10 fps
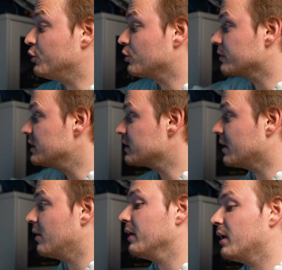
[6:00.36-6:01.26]
your
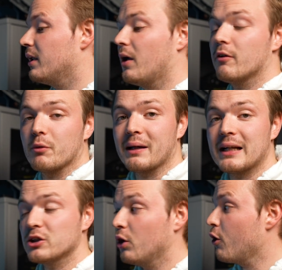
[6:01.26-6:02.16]
entire Lightroom
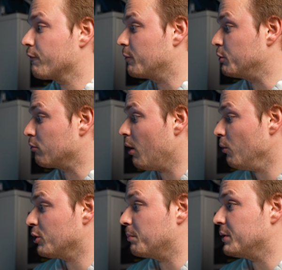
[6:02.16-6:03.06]
catalog from your
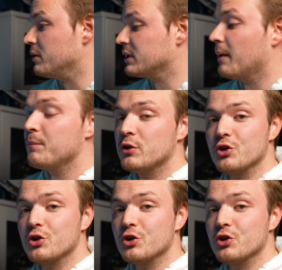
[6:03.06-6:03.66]
old computer